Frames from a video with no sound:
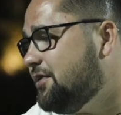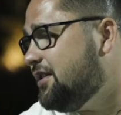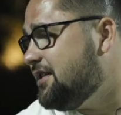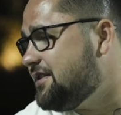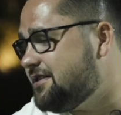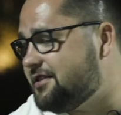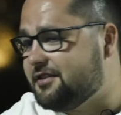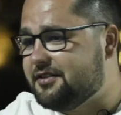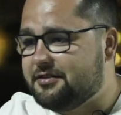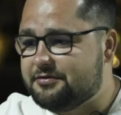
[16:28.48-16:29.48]
because
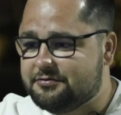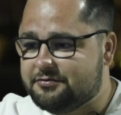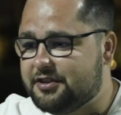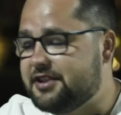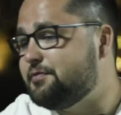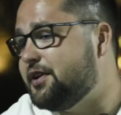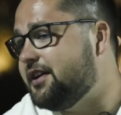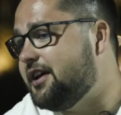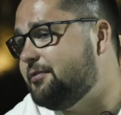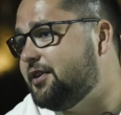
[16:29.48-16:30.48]
he's big
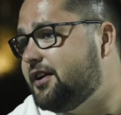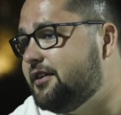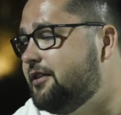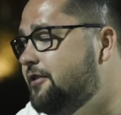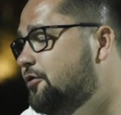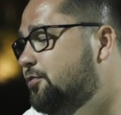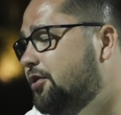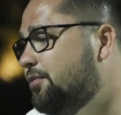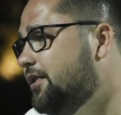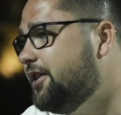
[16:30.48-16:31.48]
name like a
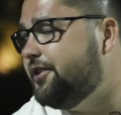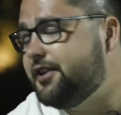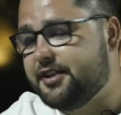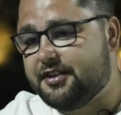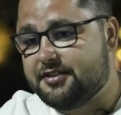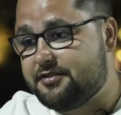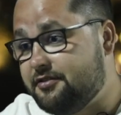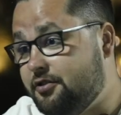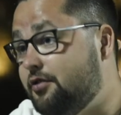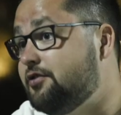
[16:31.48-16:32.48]
football player, he's
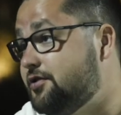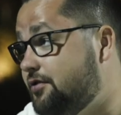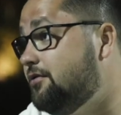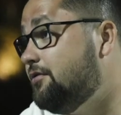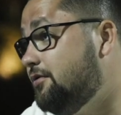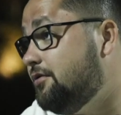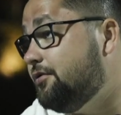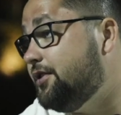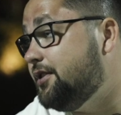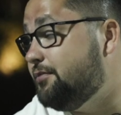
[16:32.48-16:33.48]
also
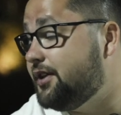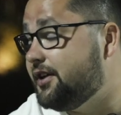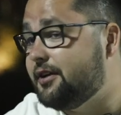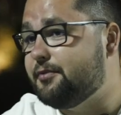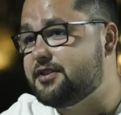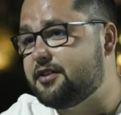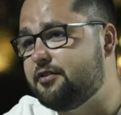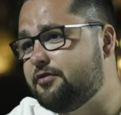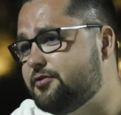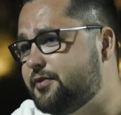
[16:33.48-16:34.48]
already big name as a
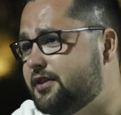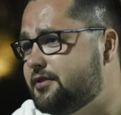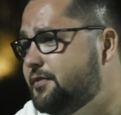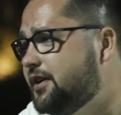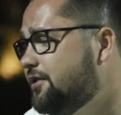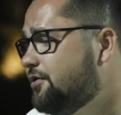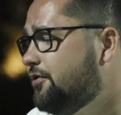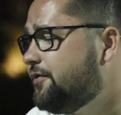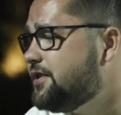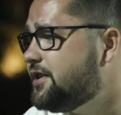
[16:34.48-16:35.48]
coach, because many
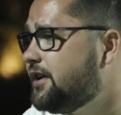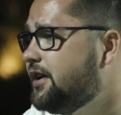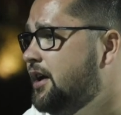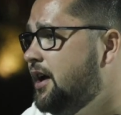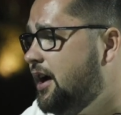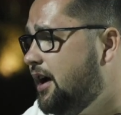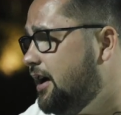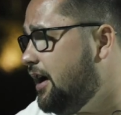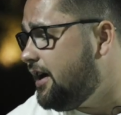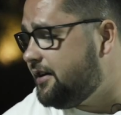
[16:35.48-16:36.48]
trophies he
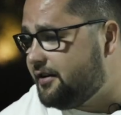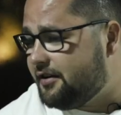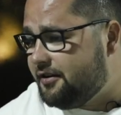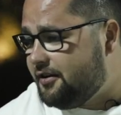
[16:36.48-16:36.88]
had.